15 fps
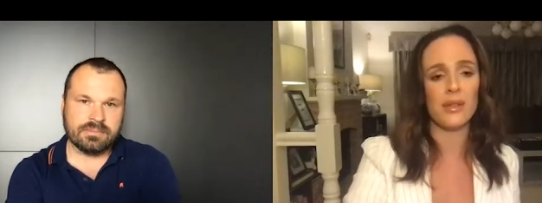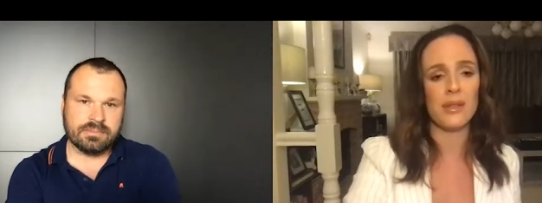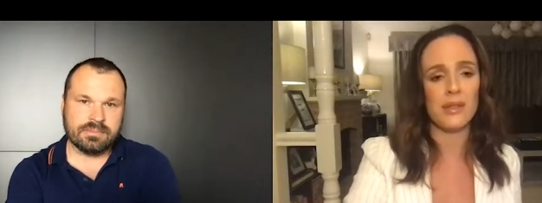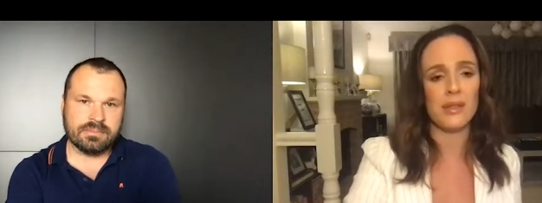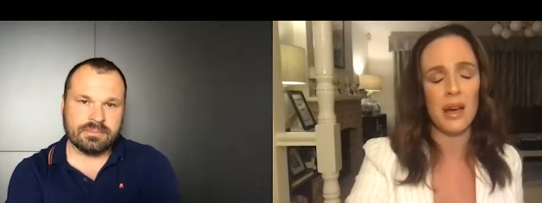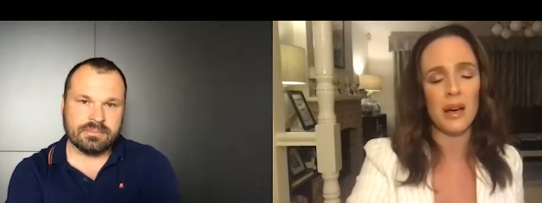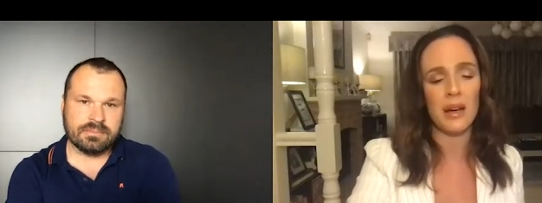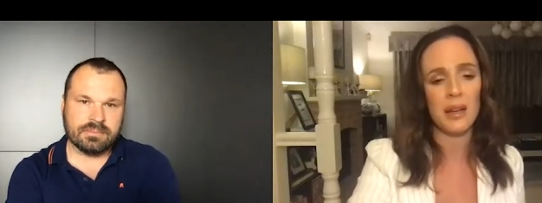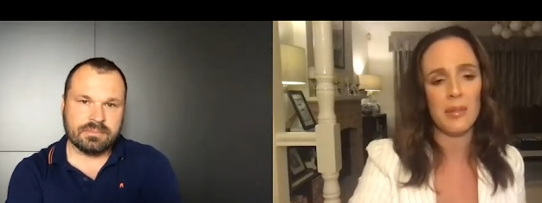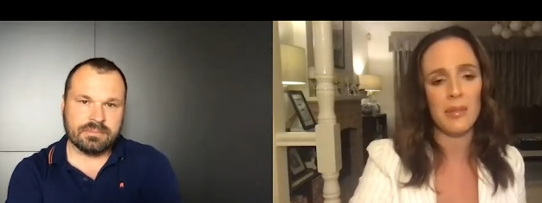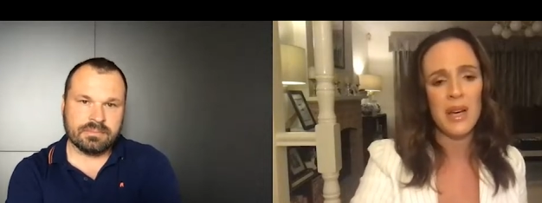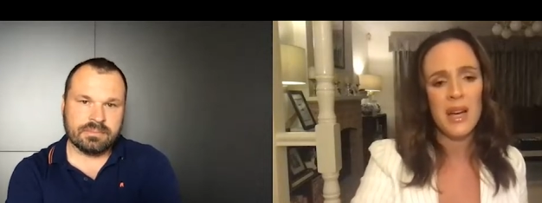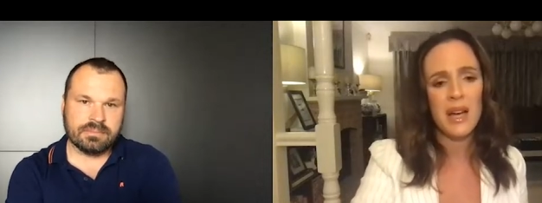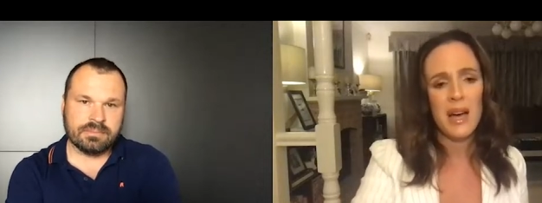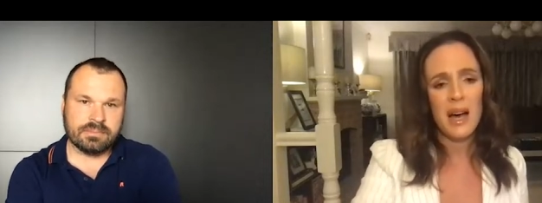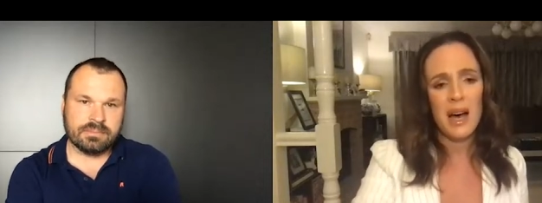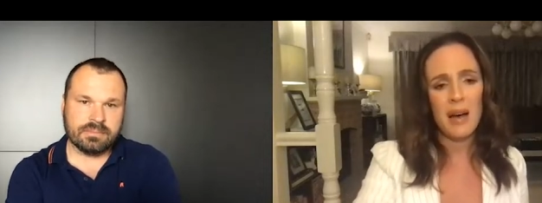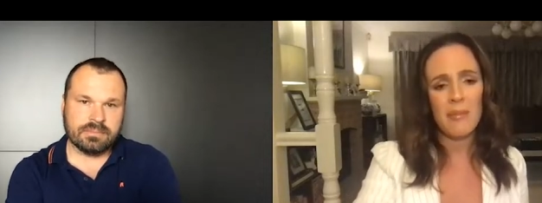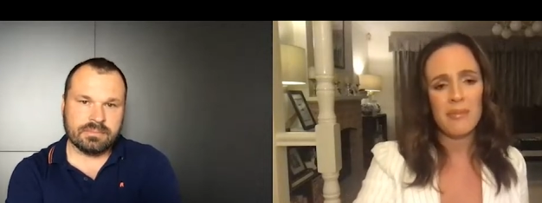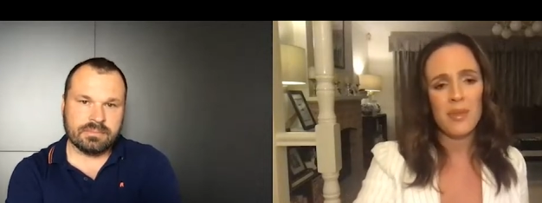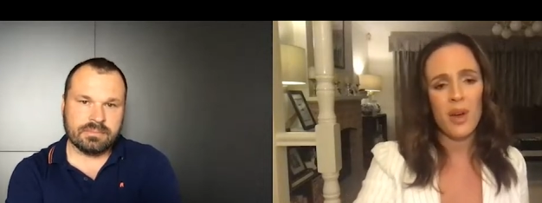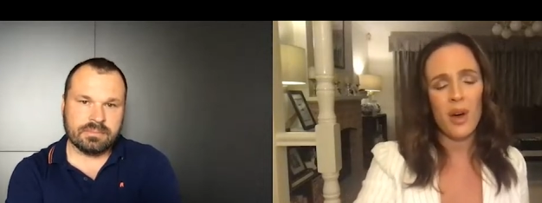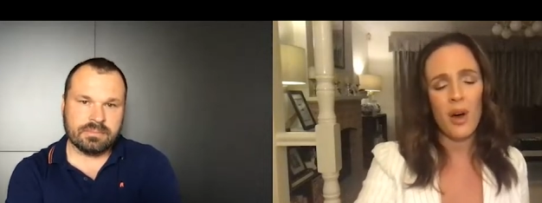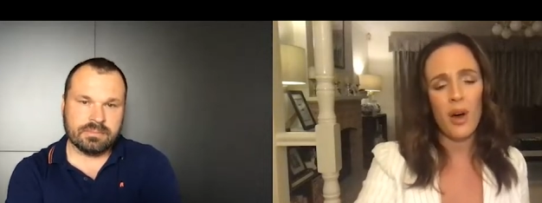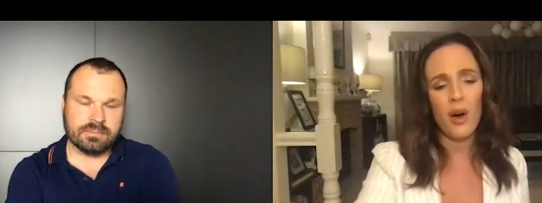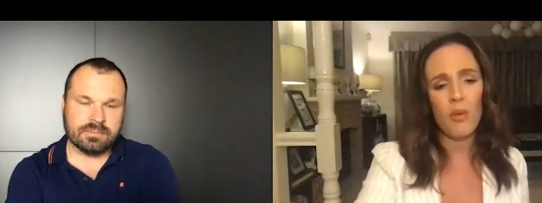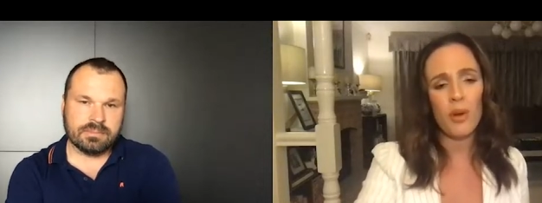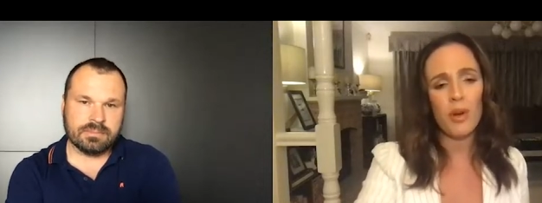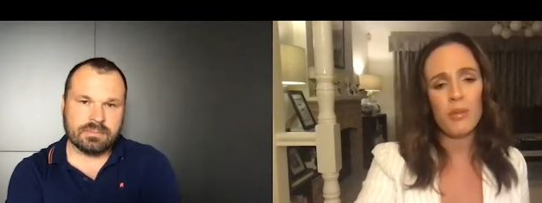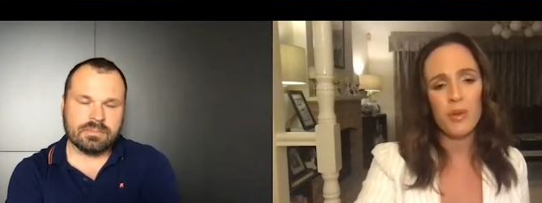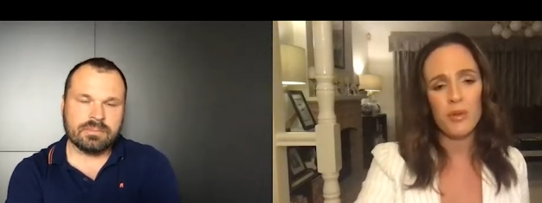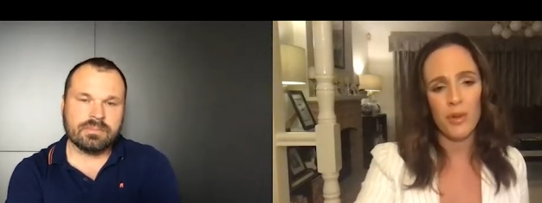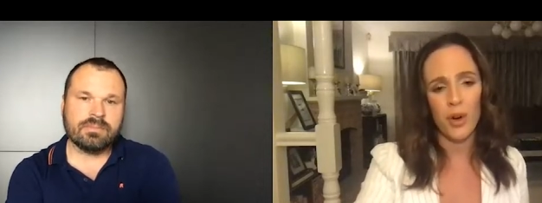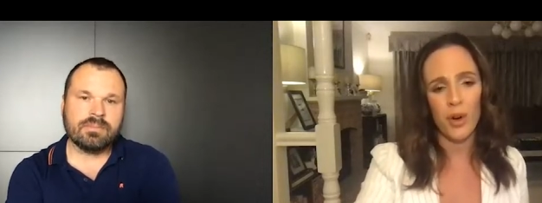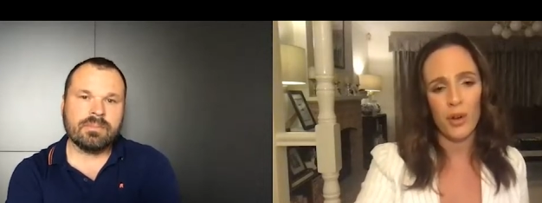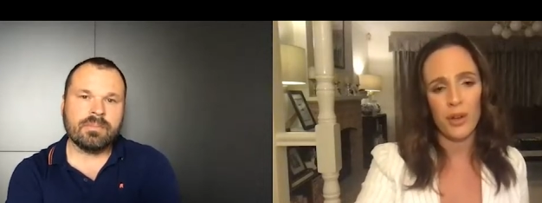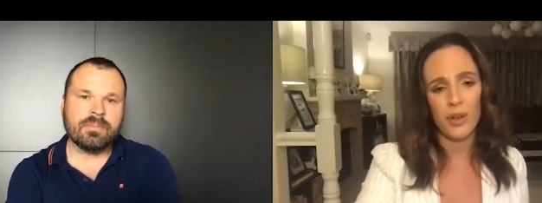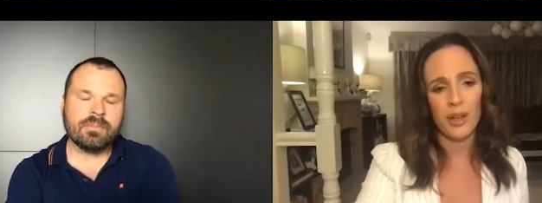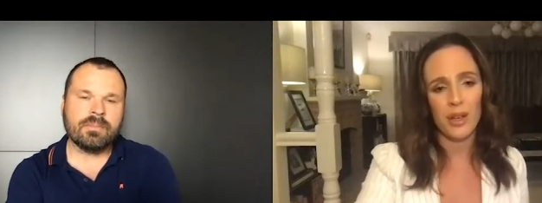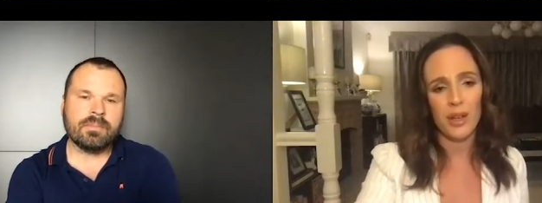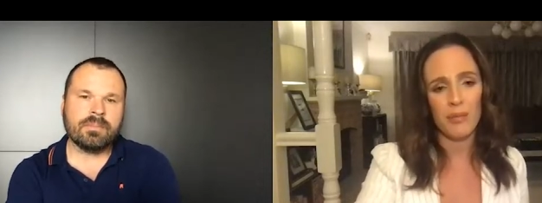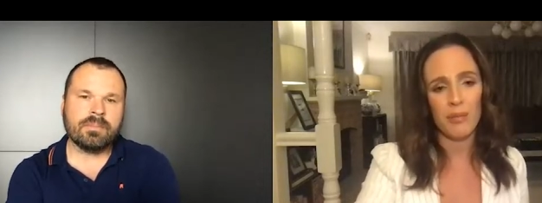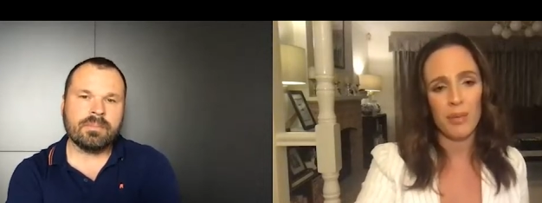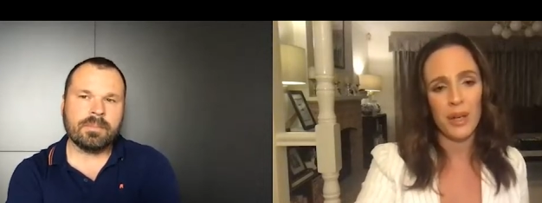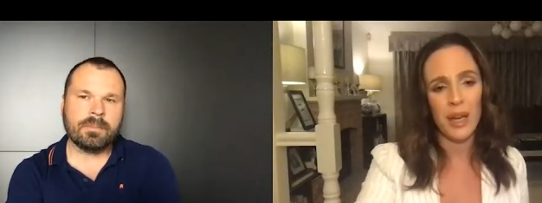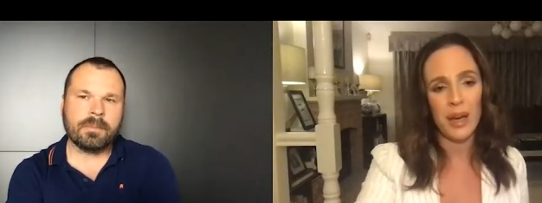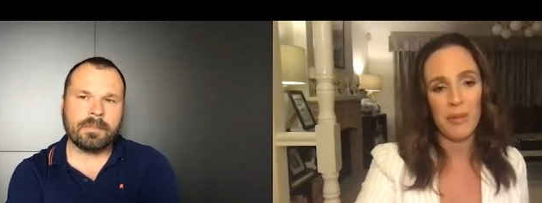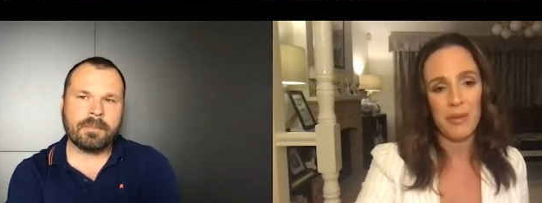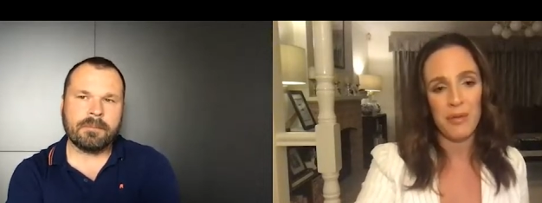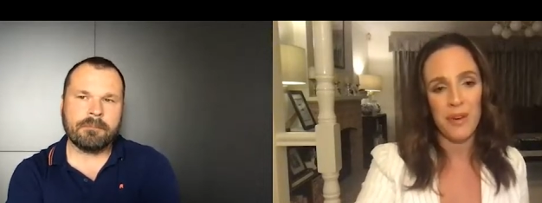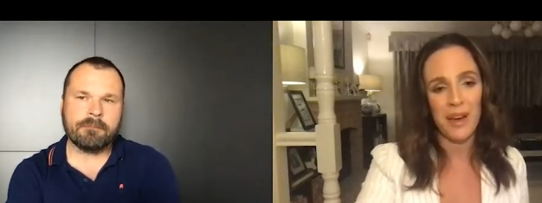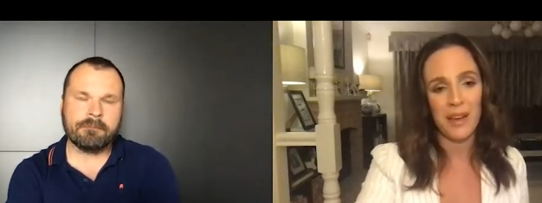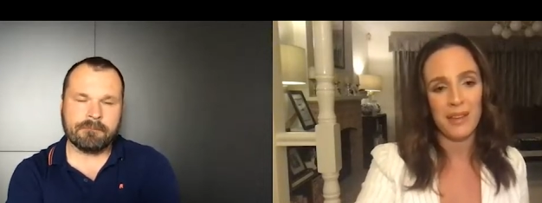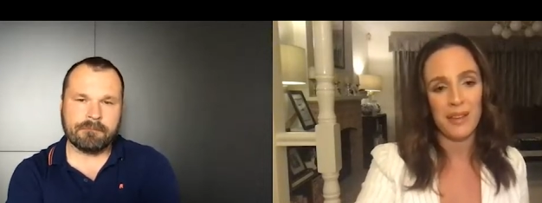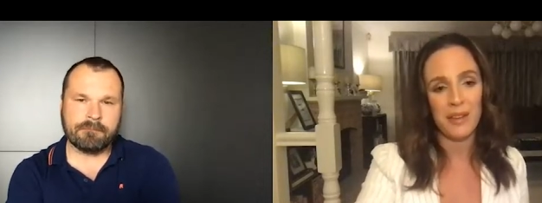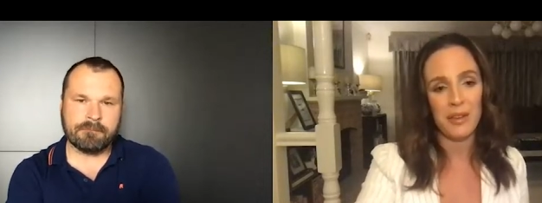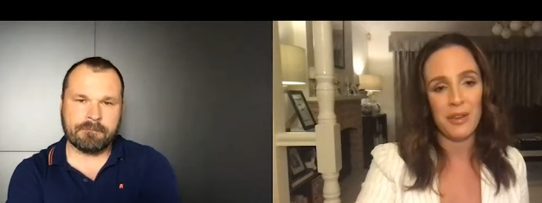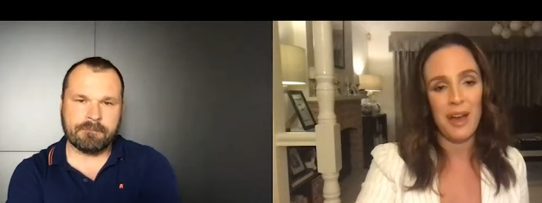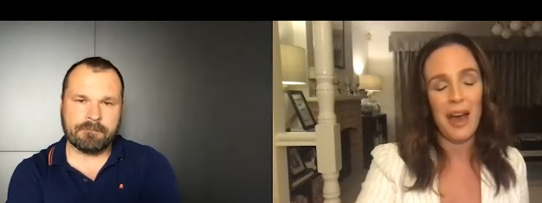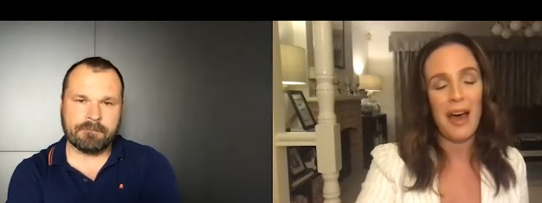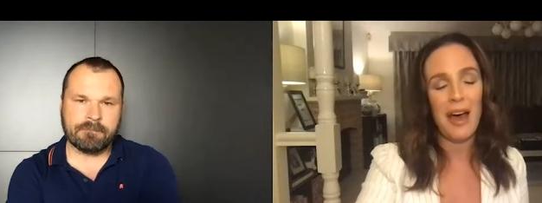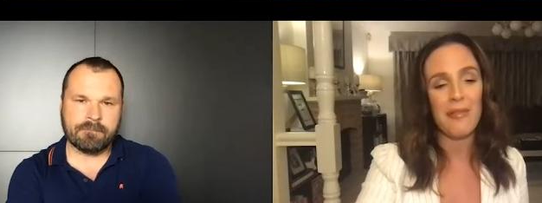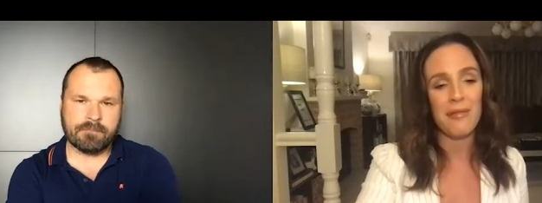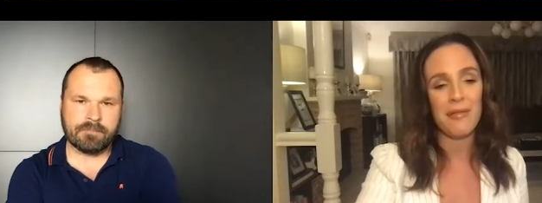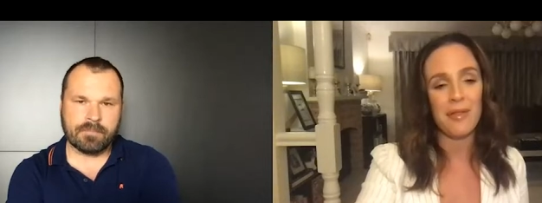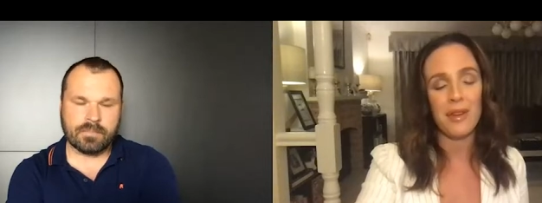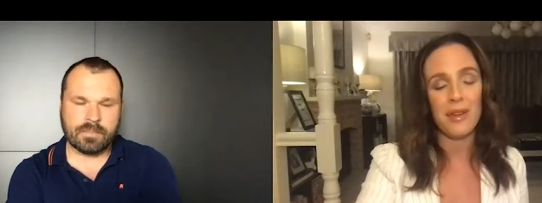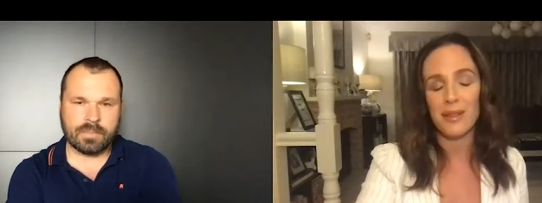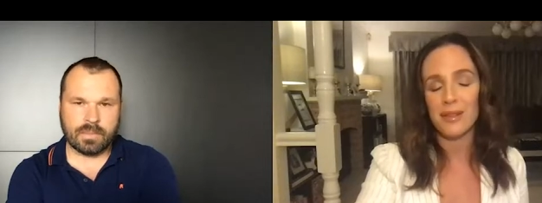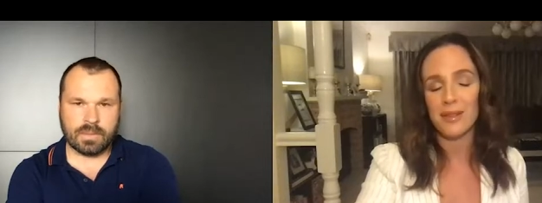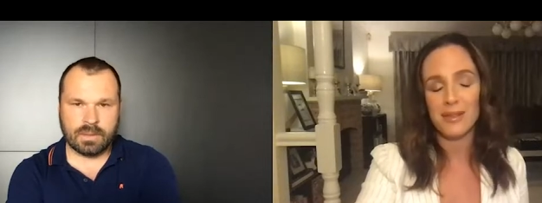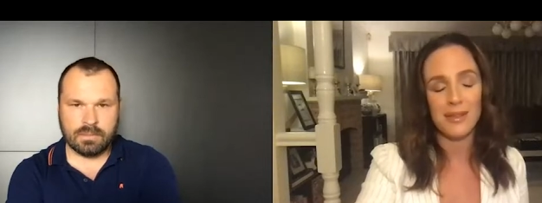Speaker 1: in Zagreb. Um, I, I want to move on and, and, bring up the fact that you have, and,